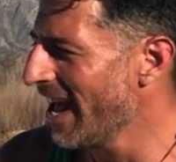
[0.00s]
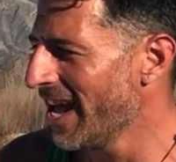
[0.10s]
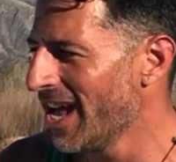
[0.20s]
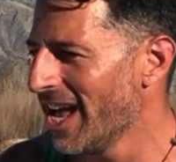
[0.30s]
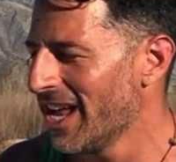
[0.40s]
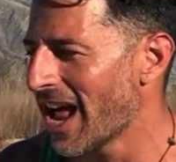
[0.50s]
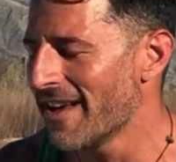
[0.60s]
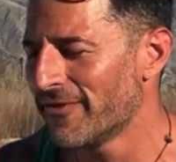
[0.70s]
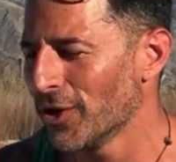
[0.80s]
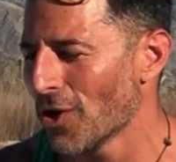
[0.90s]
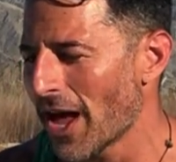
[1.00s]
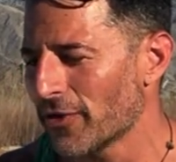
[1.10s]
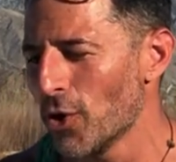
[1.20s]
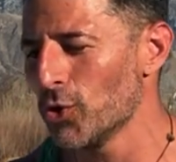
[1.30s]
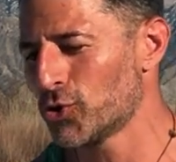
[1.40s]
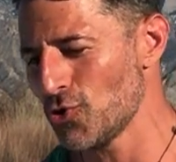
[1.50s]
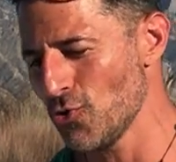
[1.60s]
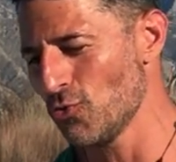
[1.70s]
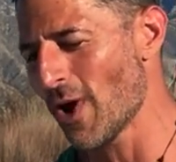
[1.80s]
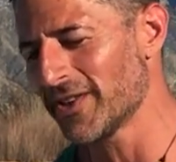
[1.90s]
And I feel like those
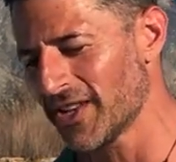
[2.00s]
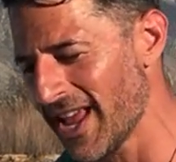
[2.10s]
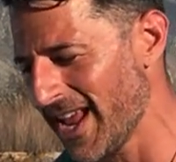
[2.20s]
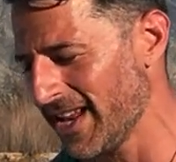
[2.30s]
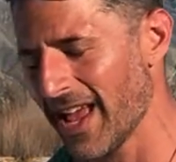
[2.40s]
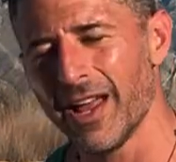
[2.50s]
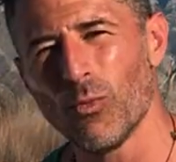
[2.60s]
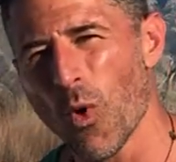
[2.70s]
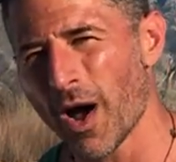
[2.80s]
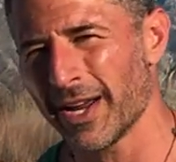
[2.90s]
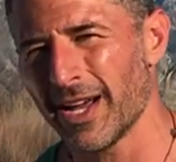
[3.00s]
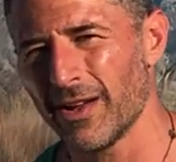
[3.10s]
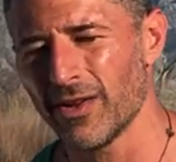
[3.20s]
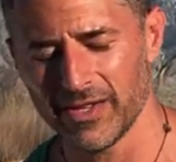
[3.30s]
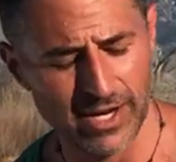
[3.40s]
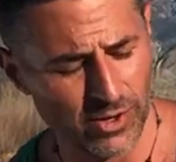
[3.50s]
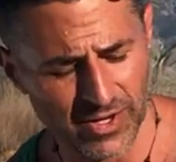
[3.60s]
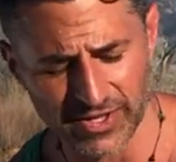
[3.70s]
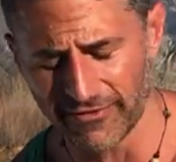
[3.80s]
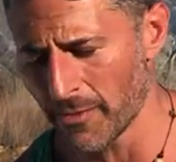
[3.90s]
who resonate and wanna hear
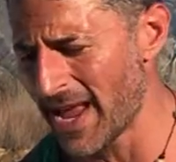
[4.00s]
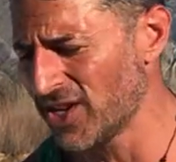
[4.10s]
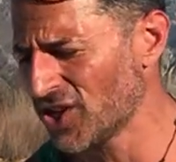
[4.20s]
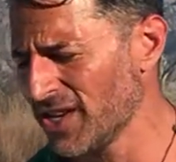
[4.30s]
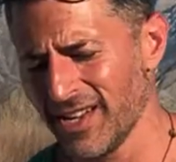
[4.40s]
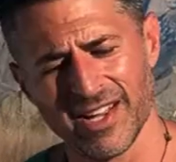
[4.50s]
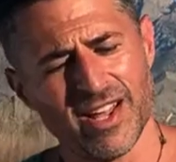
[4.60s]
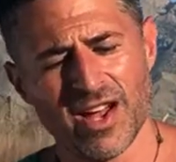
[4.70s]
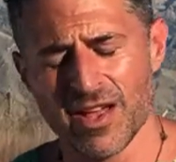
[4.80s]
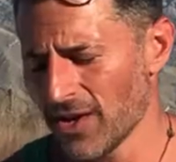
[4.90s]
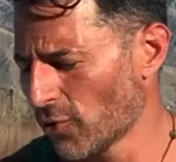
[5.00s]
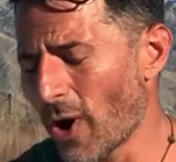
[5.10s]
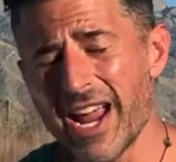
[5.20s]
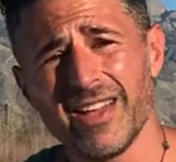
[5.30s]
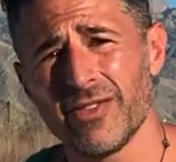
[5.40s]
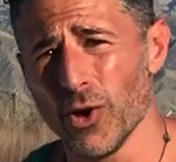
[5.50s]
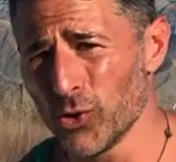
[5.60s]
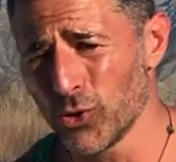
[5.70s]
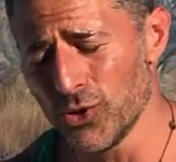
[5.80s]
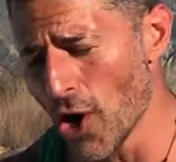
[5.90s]
this information, great.
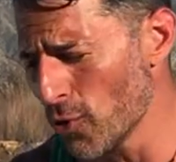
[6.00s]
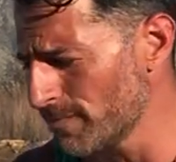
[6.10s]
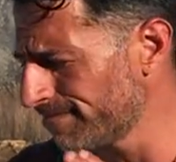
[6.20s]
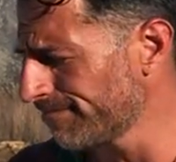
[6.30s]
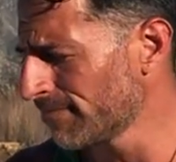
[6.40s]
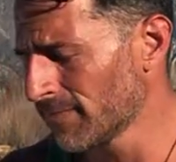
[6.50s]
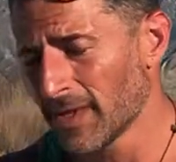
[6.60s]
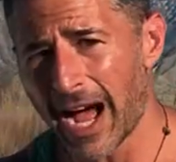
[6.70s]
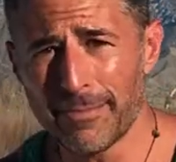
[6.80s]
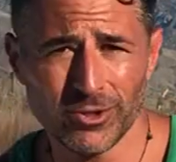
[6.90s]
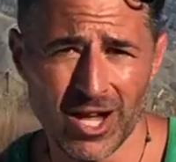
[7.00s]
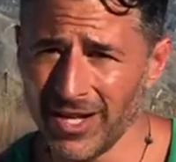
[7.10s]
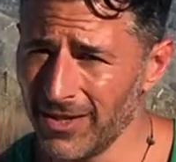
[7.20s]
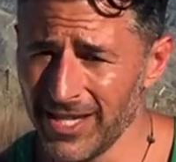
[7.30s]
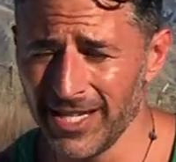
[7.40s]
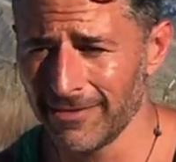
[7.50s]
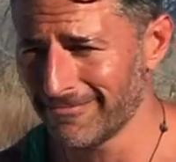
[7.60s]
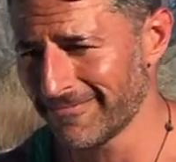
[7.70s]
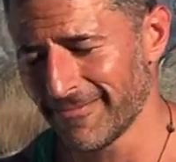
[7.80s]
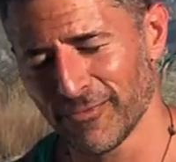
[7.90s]
Those who don't, I politely
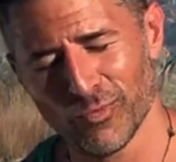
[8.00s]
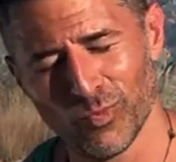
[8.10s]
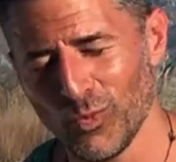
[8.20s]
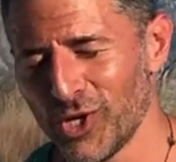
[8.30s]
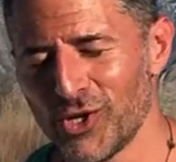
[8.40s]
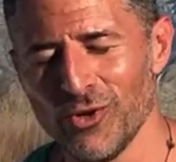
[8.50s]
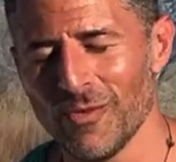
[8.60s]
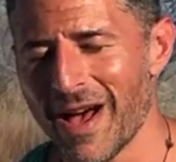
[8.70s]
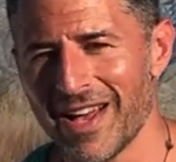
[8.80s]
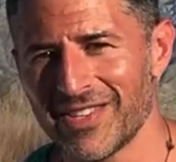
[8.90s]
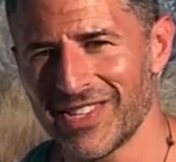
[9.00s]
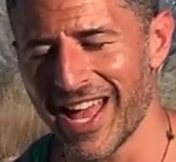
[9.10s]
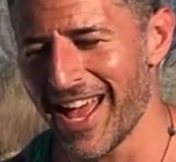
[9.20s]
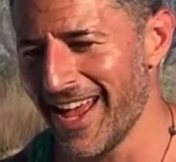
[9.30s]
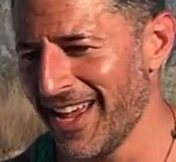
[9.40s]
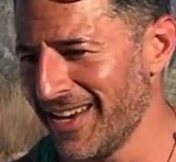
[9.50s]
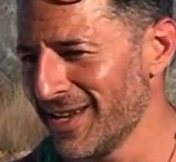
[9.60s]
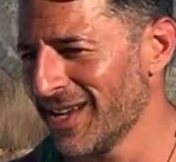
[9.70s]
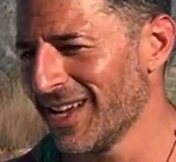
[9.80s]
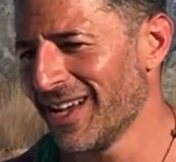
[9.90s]
wish you the best, and